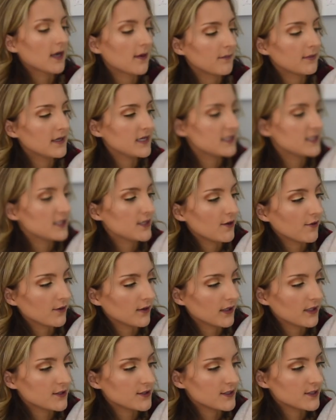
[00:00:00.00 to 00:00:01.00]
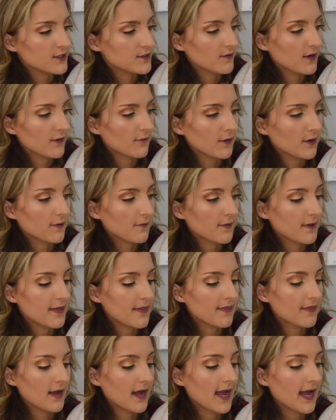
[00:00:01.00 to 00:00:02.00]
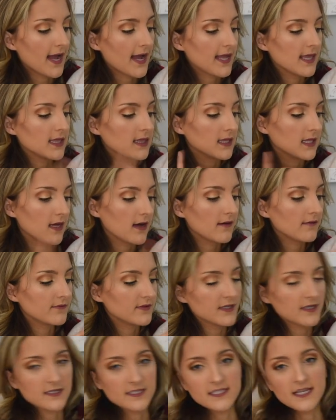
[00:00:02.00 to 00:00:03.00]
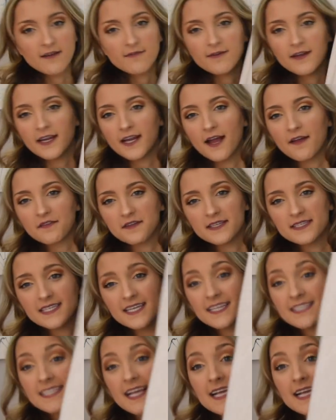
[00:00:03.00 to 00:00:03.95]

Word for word: company to Yogalicious who I work with. I love their stuff and I got this in a